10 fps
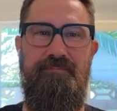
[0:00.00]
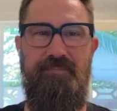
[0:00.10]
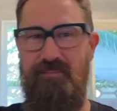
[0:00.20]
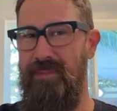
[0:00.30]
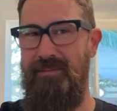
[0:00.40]

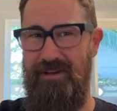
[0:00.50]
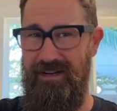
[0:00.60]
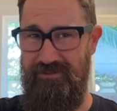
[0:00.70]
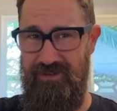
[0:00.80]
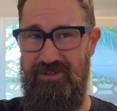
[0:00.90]
maybe
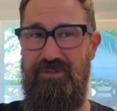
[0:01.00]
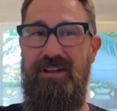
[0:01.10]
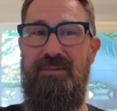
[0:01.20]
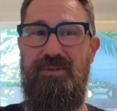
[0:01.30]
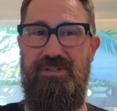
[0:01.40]
not even a
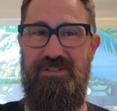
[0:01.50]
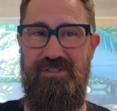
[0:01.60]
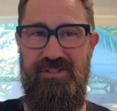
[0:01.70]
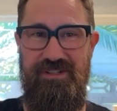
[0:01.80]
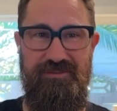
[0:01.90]
trend, but just a
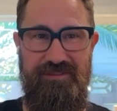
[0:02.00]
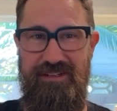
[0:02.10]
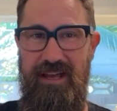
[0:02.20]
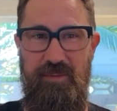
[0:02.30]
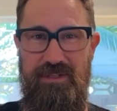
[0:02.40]
shift in
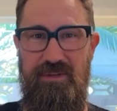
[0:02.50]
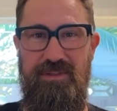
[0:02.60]
how we do